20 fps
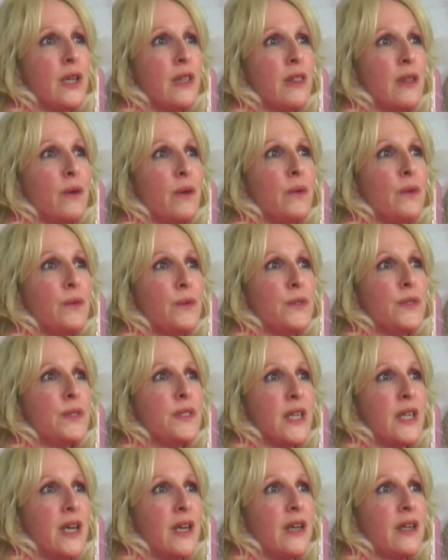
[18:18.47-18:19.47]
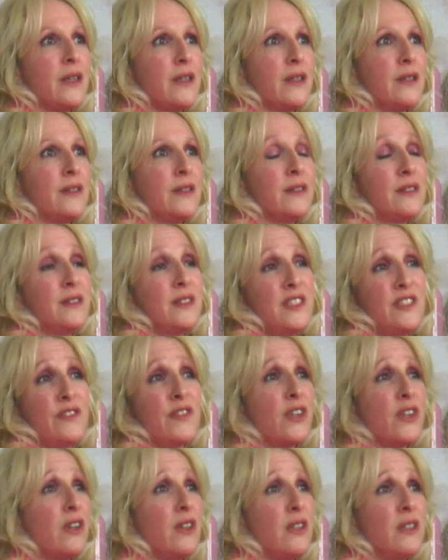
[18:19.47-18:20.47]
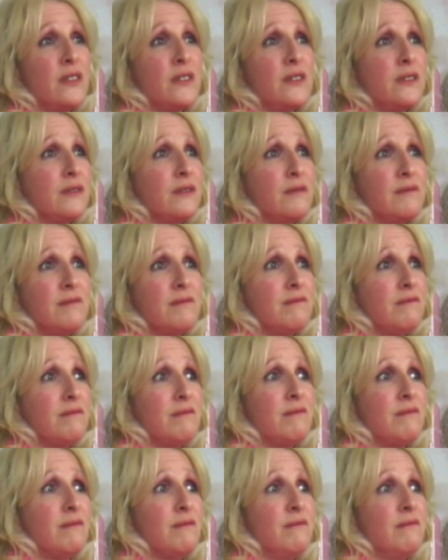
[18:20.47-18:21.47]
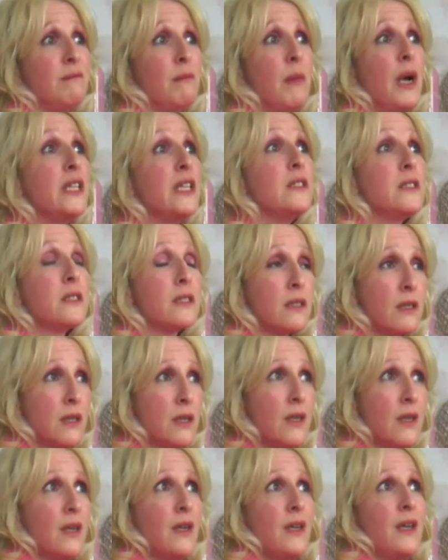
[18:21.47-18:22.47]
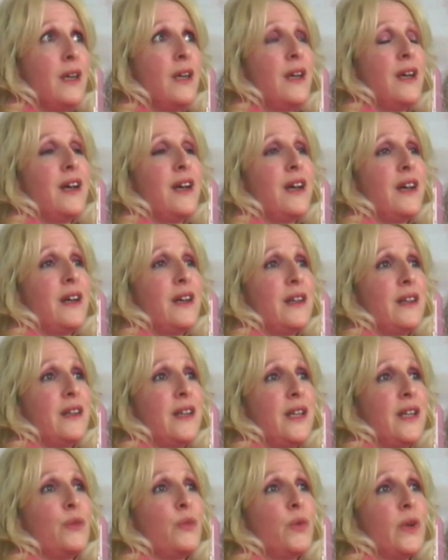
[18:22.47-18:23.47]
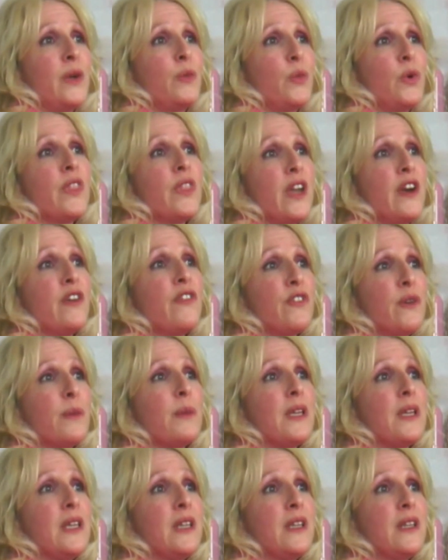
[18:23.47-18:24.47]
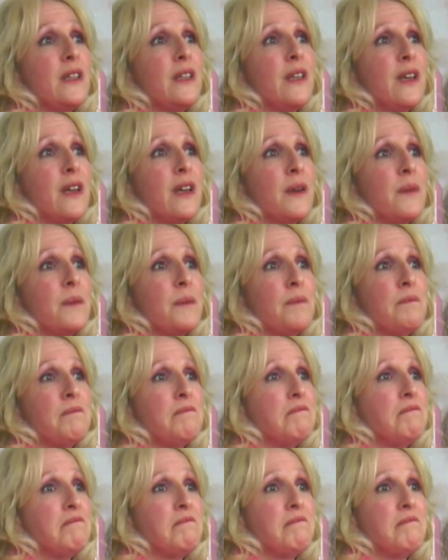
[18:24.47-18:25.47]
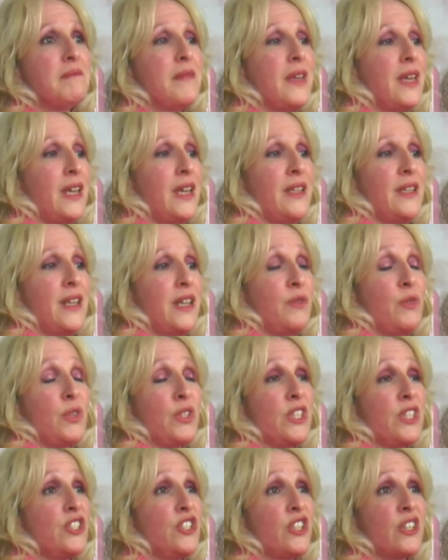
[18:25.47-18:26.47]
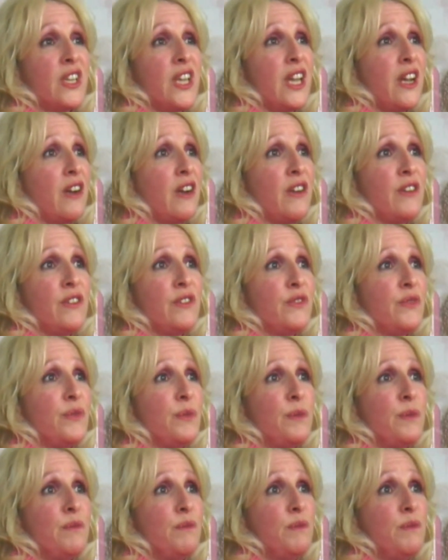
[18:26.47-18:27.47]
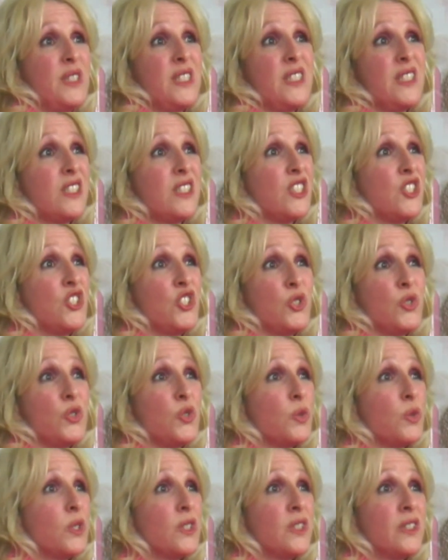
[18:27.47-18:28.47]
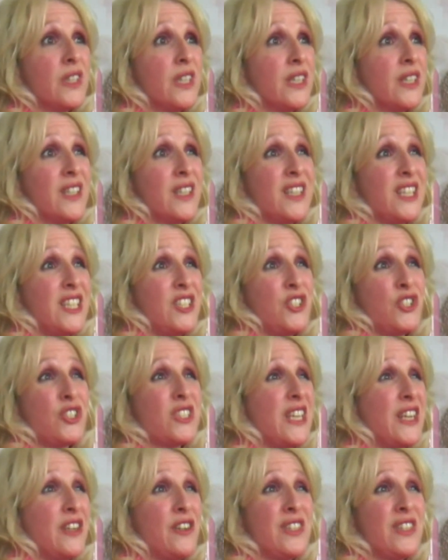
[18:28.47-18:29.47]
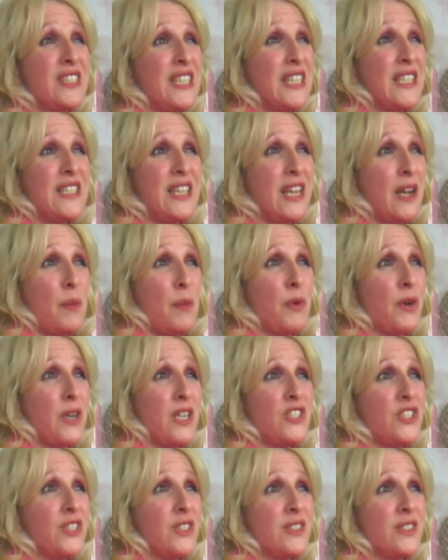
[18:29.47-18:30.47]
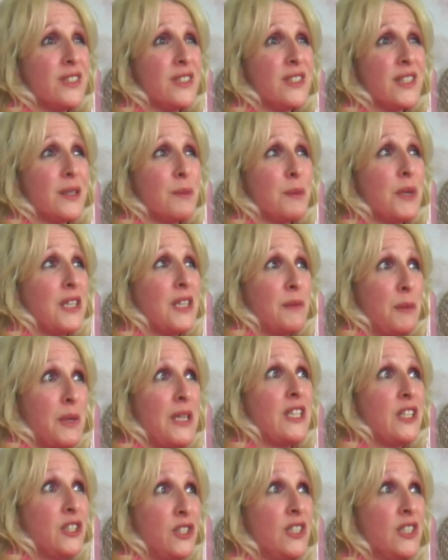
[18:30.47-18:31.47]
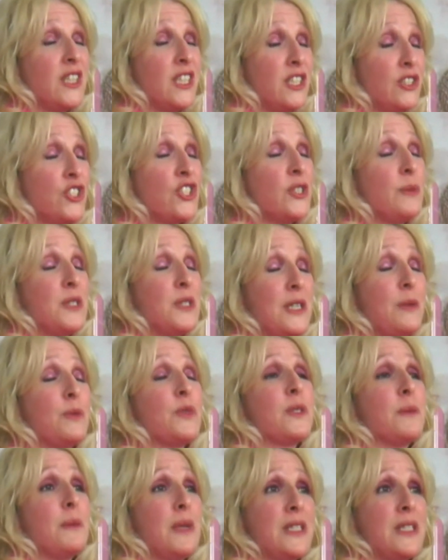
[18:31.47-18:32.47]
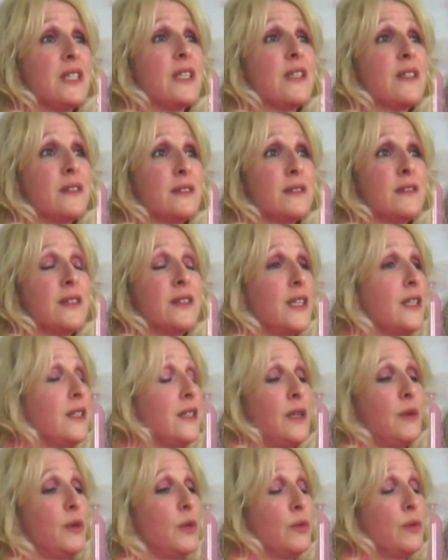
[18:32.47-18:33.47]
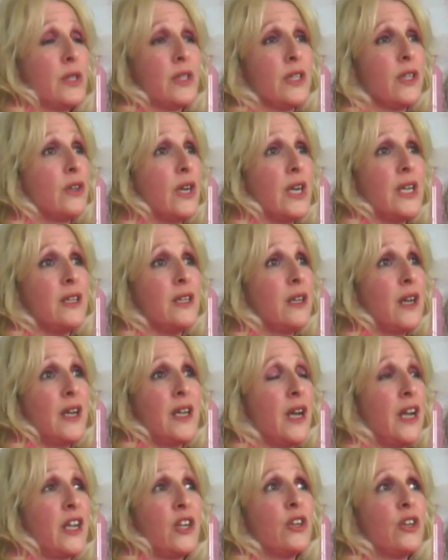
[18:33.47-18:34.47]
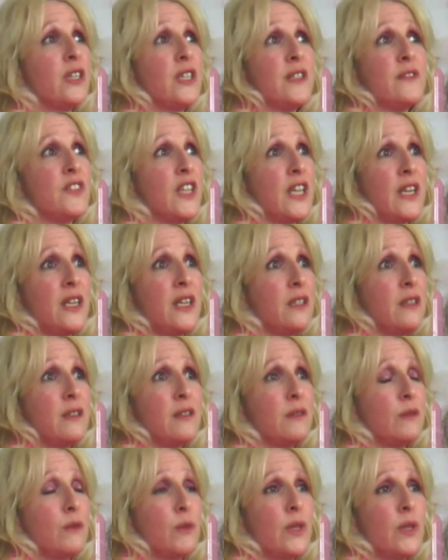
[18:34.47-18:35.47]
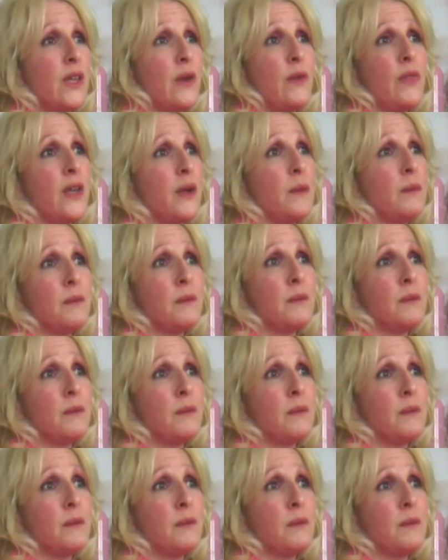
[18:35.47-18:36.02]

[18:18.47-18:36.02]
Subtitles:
those difficult months, and were there for me, and really took care of business as usual. They took care of the day-to-day operations. Like, my leadership team was amazing. They were really great. I couldn't have done it without them.